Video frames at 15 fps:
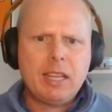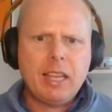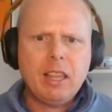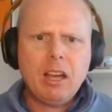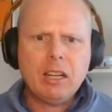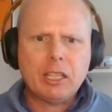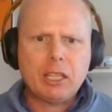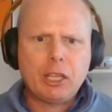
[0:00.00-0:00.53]

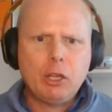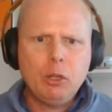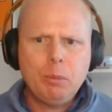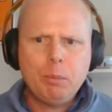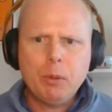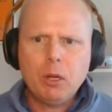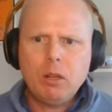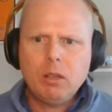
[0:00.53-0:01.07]
Talon
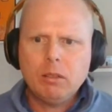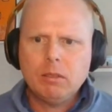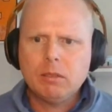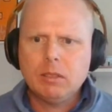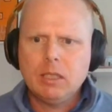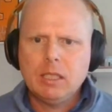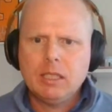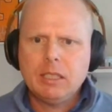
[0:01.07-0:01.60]
Cooper,
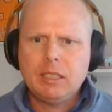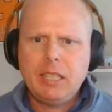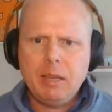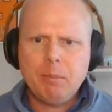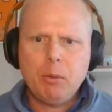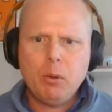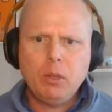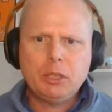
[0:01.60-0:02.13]

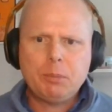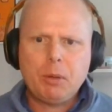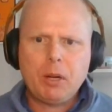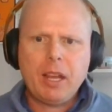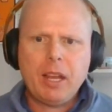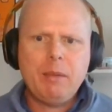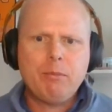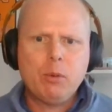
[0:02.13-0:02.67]
10 points
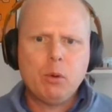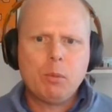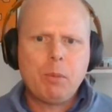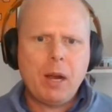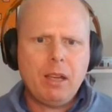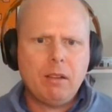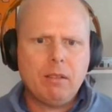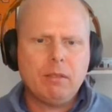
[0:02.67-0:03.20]
per game,
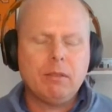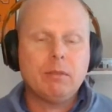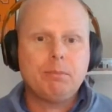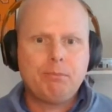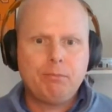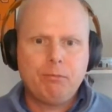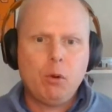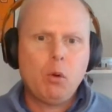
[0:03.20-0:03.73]

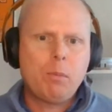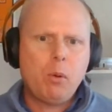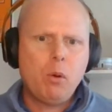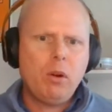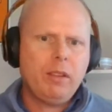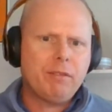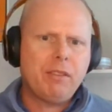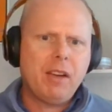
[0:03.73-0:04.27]

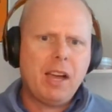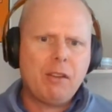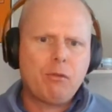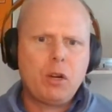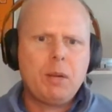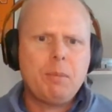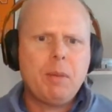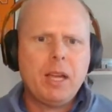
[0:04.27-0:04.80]

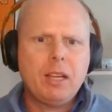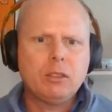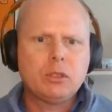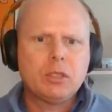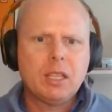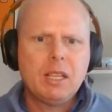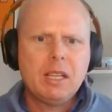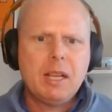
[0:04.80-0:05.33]
4.5
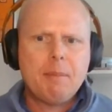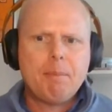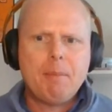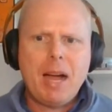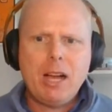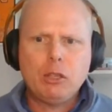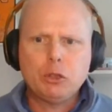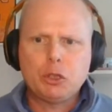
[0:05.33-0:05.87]
rebounds.
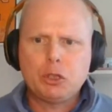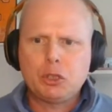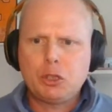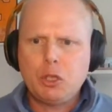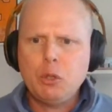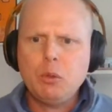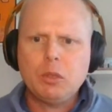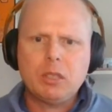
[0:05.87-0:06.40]
Miles
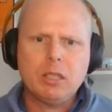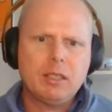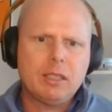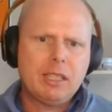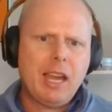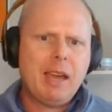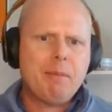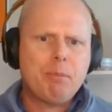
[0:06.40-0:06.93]
Stoot,
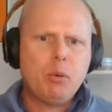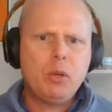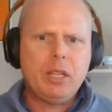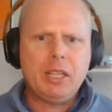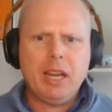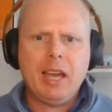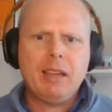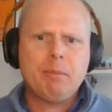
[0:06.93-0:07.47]

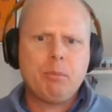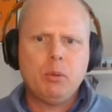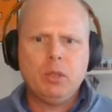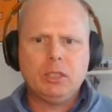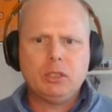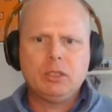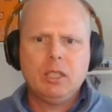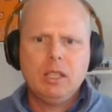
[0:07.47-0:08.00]
9.9
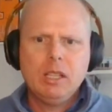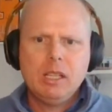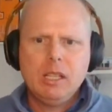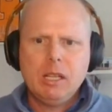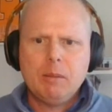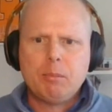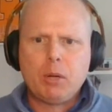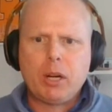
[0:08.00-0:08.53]
points
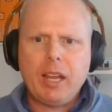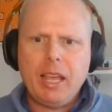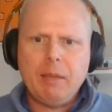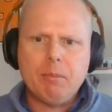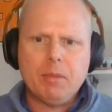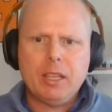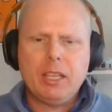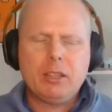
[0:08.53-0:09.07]
per
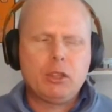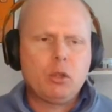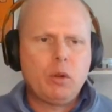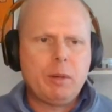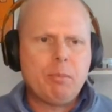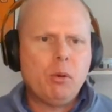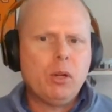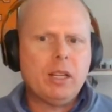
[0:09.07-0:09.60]
game and
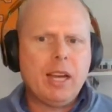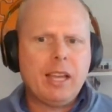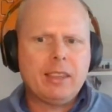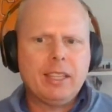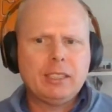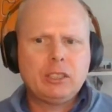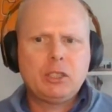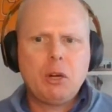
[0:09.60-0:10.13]

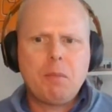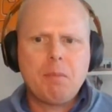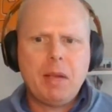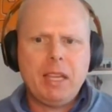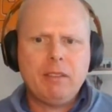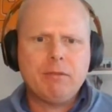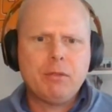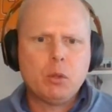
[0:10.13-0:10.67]
3.9. That's their
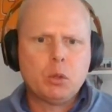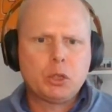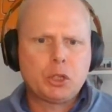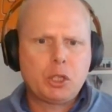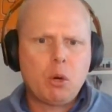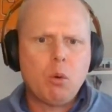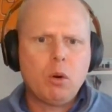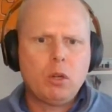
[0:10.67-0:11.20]
main four
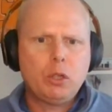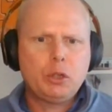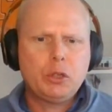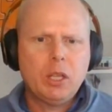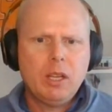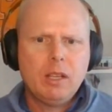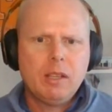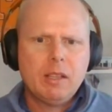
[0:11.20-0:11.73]

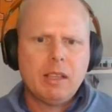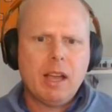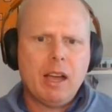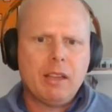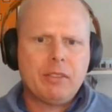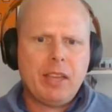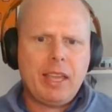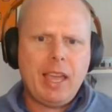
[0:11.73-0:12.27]
scorers.
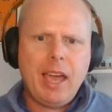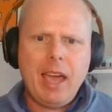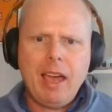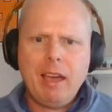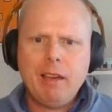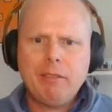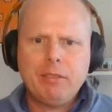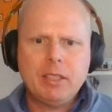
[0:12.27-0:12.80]
They
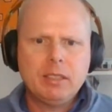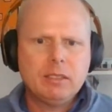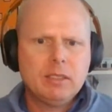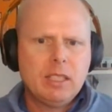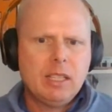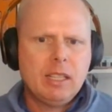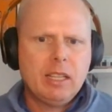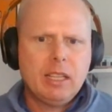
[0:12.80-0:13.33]
have,
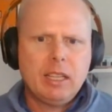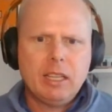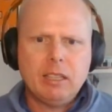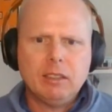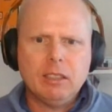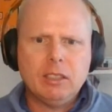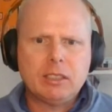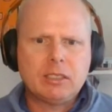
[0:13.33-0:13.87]

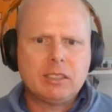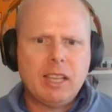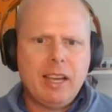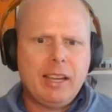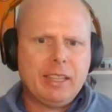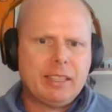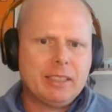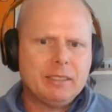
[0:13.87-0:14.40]
it looks
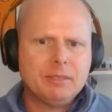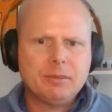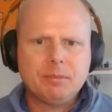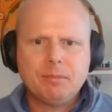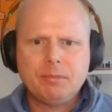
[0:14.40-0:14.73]
like,